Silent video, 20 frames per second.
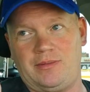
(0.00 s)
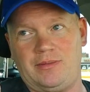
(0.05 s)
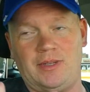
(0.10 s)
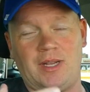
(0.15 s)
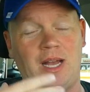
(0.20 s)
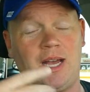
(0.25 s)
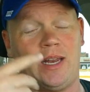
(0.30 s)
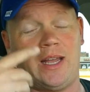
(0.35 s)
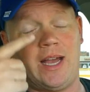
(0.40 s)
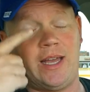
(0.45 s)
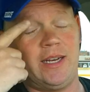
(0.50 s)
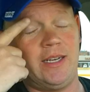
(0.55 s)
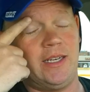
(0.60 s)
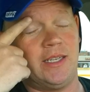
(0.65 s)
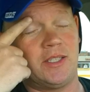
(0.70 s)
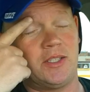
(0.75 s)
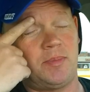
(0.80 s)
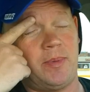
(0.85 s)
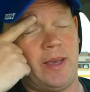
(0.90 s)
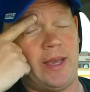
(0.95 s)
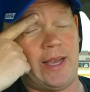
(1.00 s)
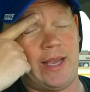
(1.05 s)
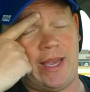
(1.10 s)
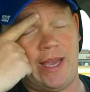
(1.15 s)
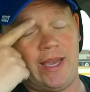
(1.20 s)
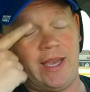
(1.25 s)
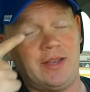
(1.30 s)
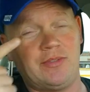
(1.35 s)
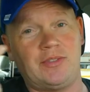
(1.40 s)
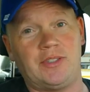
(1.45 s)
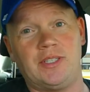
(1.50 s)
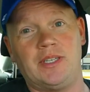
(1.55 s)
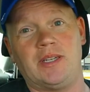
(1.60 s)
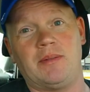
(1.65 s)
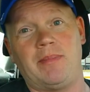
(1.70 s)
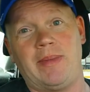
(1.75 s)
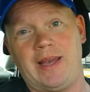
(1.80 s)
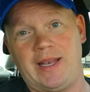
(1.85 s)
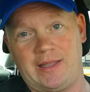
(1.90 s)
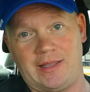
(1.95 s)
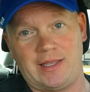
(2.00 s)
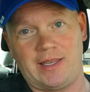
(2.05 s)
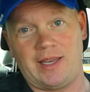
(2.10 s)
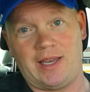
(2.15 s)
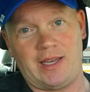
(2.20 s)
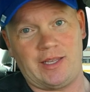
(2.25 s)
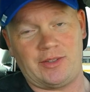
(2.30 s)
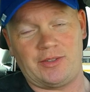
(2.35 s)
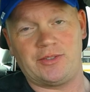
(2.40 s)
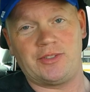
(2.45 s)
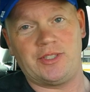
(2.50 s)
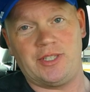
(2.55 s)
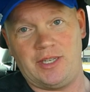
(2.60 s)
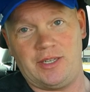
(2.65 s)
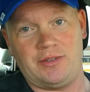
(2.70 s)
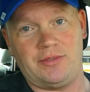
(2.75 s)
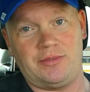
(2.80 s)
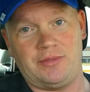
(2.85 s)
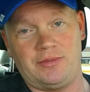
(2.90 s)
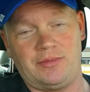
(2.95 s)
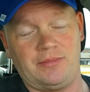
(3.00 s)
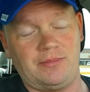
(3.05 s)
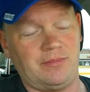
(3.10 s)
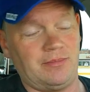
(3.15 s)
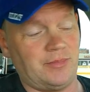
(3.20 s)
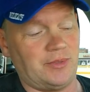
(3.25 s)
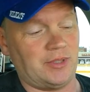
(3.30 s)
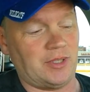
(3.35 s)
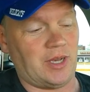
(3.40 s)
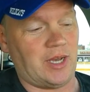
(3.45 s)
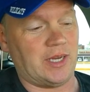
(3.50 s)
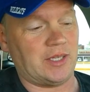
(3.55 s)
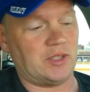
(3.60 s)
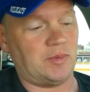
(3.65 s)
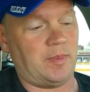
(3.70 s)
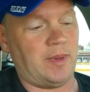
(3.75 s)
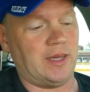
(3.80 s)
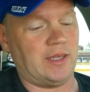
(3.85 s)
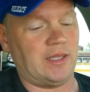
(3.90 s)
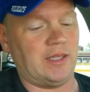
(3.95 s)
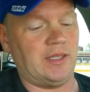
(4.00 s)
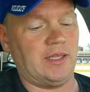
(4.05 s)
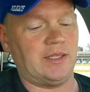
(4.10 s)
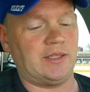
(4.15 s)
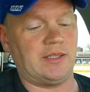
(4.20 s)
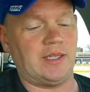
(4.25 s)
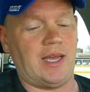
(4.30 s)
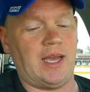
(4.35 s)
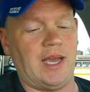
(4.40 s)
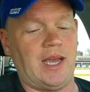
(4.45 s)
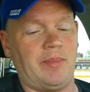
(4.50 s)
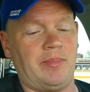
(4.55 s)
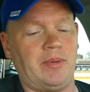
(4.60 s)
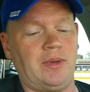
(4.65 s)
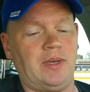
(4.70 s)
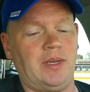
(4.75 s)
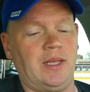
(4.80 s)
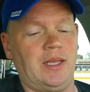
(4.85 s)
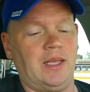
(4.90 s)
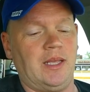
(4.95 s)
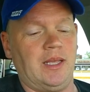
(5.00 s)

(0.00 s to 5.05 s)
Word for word: you know, I, I didn't expect KFC to make the cake themselves. So I expected this to happen.